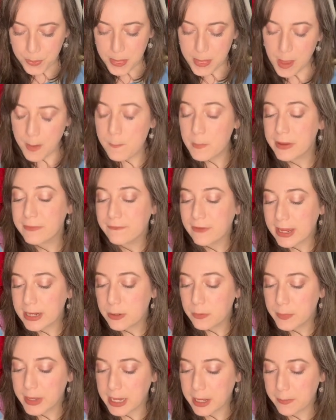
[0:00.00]
My final
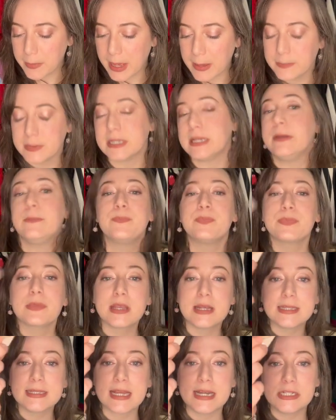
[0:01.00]
makeup empty
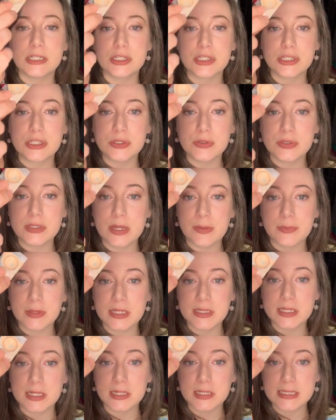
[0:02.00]
is I just used up
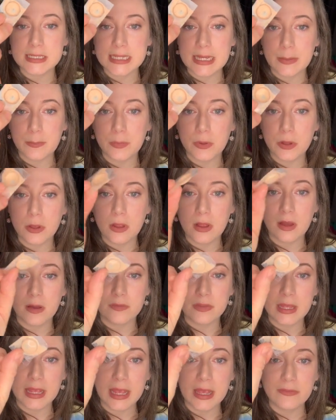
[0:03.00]
this little sample of
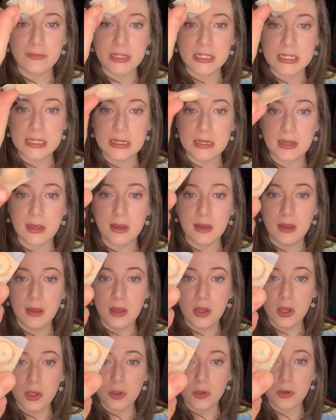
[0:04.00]
the KVD
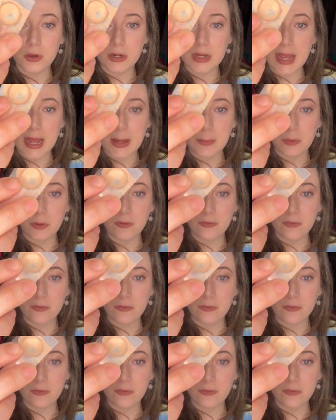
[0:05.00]
Good Apple